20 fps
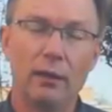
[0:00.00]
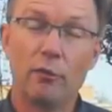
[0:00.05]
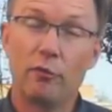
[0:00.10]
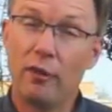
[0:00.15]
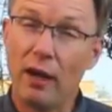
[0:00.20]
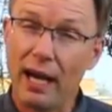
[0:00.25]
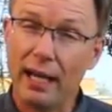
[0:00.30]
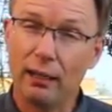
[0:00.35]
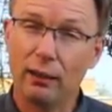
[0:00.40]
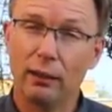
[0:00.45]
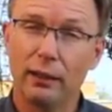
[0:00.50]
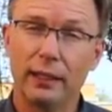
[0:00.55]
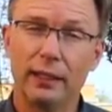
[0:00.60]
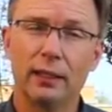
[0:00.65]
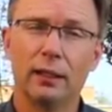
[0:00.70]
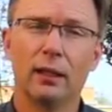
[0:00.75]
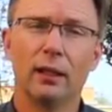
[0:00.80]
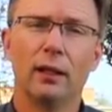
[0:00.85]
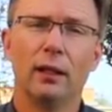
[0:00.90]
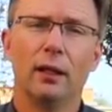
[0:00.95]

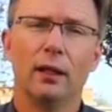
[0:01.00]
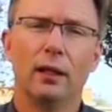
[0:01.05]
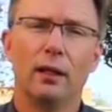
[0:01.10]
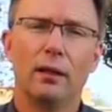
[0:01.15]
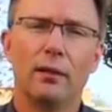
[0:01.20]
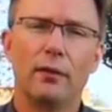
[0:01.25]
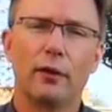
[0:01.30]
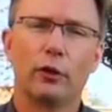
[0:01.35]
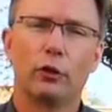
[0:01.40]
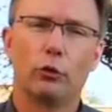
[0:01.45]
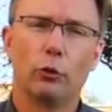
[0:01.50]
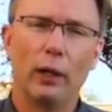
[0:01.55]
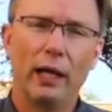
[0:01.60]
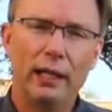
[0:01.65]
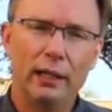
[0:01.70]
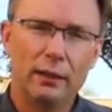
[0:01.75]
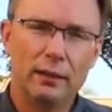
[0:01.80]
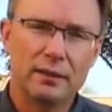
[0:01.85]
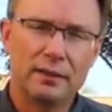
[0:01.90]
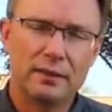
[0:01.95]
Finally, the
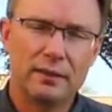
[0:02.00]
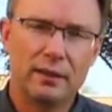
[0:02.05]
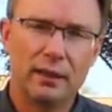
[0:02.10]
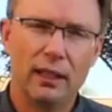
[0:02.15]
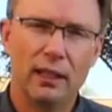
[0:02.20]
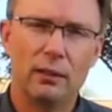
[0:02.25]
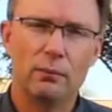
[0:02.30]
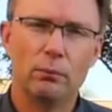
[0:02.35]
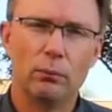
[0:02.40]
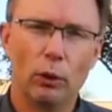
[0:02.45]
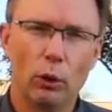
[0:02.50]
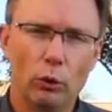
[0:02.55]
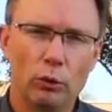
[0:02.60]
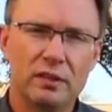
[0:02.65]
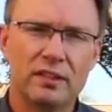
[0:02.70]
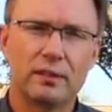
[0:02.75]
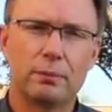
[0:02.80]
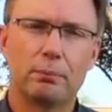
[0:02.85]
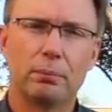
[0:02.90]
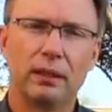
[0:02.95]
greatest and
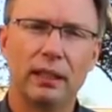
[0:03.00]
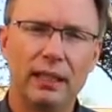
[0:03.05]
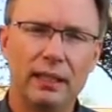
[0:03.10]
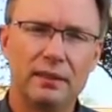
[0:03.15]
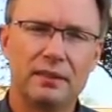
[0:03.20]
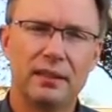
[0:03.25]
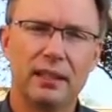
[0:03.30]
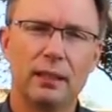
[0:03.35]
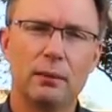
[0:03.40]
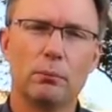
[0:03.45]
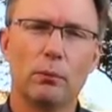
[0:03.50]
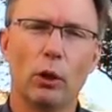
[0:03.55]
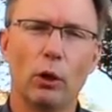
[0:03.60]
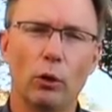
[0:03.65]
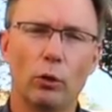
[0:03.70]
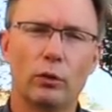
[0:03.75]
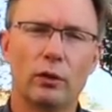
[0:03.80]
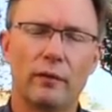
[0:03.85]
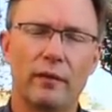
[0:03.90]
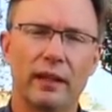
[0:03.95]
most pleasing
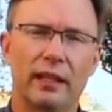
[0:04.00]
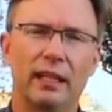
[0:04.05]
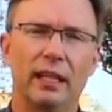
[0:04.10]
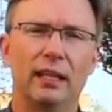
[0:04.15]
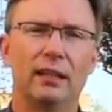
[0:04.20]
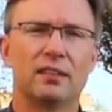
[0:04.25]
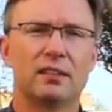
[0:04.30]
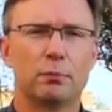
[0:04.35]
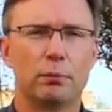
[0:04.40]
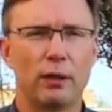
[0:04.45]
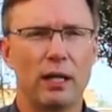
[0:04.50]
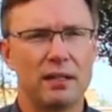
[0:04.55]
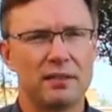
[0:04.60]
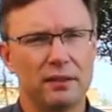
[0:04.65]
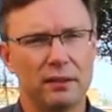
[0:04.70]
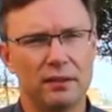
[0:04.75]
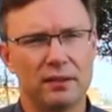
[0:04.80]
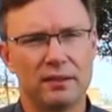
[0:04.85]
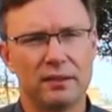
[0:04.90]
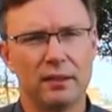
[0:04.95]
mode of the King's
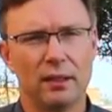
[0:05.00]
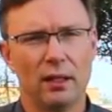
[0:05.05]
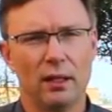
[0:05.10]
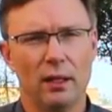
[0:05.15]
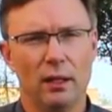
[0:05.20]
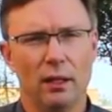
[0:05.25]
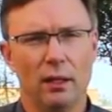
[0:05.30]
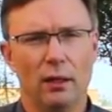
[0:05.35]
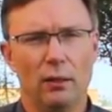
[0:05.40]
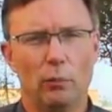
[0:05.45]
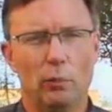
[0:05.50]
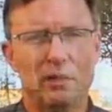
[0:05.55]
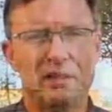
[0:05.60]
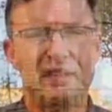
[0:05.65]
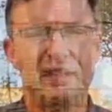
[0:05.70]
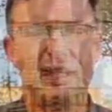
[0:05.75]
presence was